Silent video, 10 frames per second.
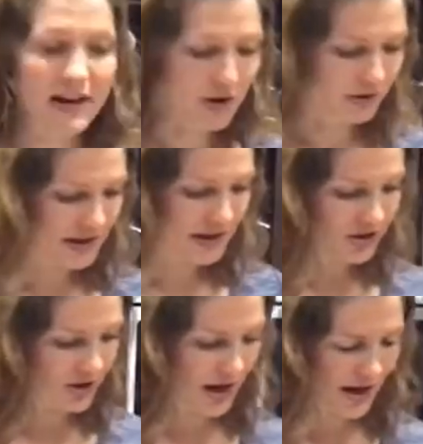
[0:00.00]
my only
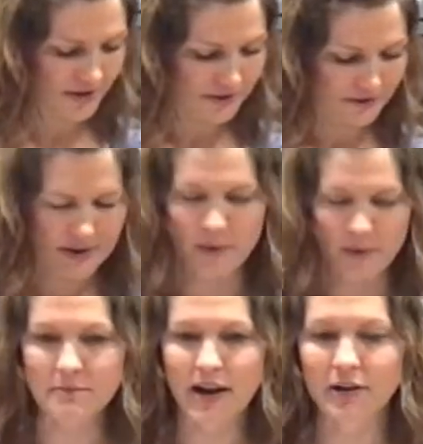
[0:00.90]

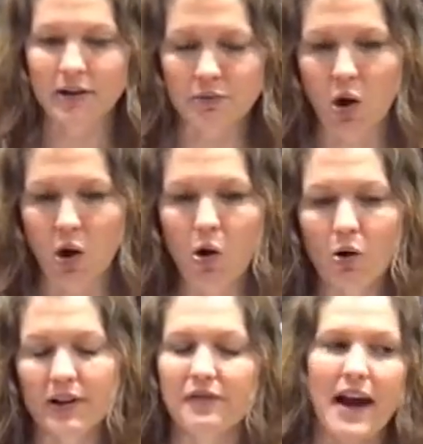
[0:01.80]
role.
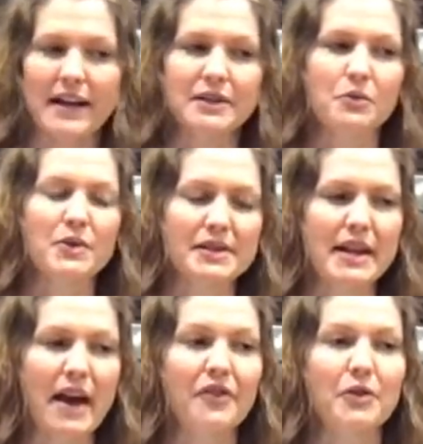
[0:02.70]
In fact, it was
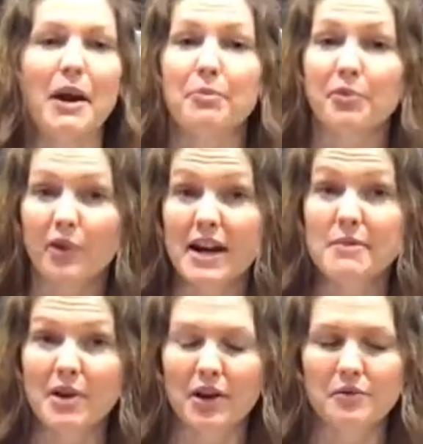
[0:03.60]
never my
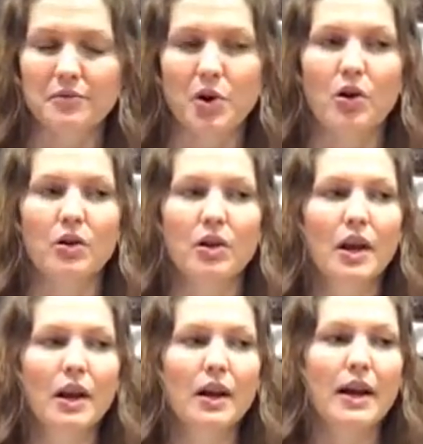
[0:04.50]
primary role
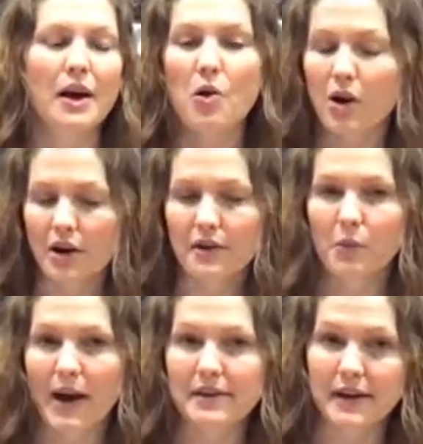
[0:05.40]
or the
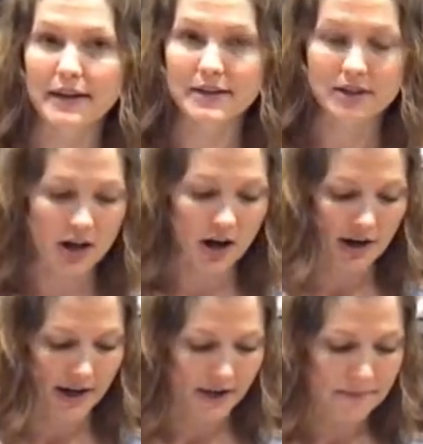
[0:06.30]
way that I
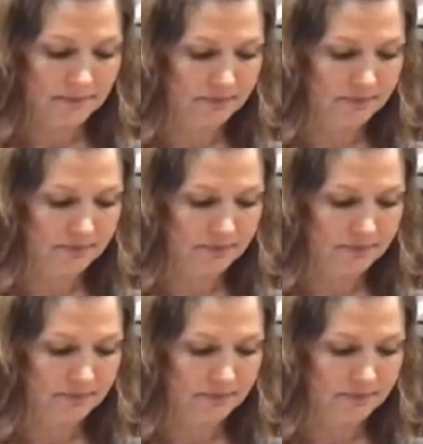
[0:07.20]
started.